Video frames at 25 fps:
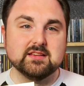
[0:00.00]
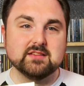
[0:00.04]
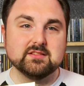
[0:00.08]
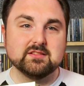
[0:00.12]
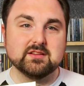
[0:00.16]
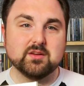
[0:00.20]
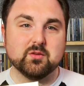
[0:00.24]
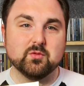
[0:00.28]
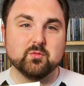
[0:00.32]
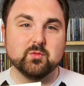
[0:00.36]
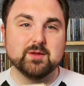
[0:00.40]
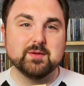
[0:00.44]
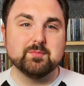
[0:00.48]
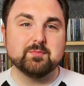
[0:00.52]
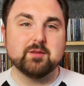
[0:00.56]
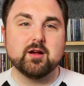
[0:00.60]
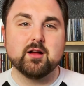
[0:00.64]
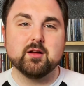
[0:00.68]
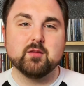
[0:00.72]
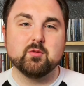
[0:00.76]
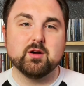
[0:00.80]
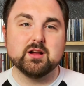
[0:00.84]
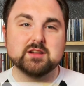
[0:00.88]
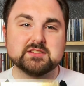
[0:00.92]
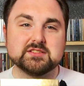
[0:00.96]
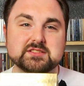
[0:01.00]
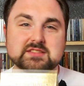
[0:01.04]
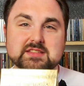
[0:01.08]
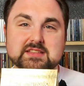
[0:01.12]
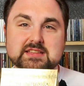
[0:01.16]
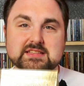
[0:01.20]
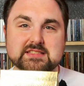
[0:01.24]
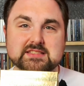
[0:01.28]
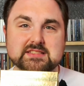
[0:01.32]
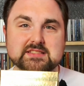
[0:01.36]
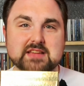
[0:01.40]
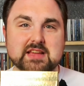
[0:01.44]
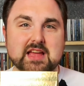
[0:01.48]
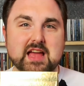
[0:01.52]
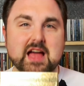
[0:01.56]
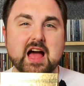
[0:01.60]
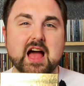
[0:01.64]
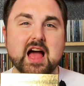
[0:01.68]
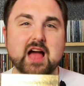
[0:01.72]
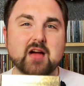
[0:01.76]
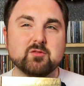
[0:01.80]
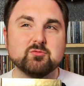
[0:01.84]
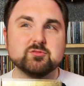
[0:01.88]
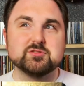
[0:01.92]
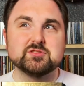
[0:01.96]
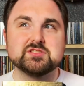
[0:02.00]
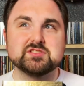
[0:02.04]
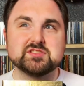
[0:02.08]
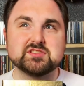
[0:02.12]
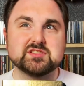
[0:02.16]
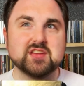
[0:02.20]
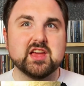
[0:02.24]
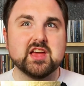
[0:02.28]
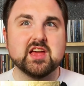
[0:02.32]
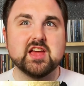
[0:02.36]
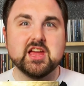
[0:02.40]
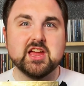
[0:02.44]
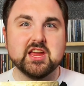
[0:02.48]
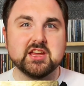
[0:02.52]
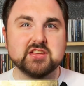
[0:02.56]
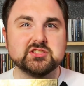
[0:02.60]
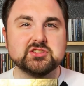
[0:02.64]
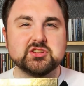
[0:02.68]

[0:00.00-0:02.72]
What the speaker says: We probably watch this, I would say,